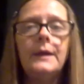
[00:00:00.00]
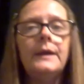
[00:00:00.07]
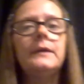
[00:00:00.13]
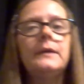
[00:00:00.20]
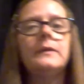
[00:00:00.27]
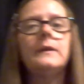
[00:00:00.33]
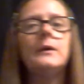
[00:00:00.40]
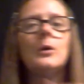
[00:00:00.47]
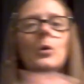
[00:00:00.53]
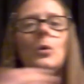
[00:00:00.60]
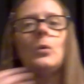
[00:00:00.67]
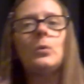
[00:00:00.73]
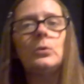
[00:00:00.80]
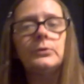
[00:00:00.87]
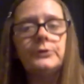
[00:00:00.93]
In the
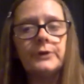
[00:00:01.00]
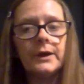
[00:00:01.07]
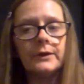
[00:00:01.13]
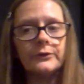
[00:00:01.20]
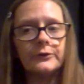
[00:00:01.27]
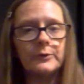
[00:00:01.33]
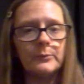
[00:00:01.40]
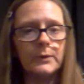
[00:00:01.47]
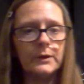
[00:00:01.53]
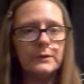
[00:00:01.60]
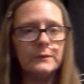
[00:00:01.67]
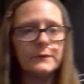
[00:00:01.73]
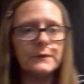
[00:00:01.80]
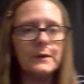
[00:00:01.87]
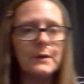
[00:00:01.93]
Old
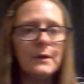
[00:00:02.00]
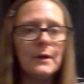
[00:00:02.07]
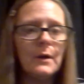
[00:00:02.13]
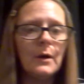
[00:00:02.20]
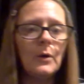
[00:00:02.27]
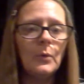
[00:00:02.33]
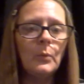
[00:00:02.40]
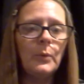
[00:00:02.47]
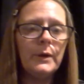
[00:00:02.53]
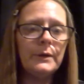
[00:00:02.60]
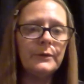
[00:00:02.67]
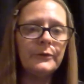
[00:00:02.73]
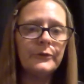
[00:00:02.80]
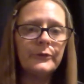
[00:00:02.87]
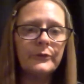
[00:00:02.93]
Testament, we
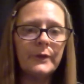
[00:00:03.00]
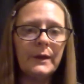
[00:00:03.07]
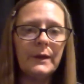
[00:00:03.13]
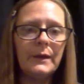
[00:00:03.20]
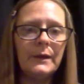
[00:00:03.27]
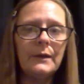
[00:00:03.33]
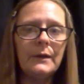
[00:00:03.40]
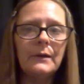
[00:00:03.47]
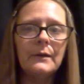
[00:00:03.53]
see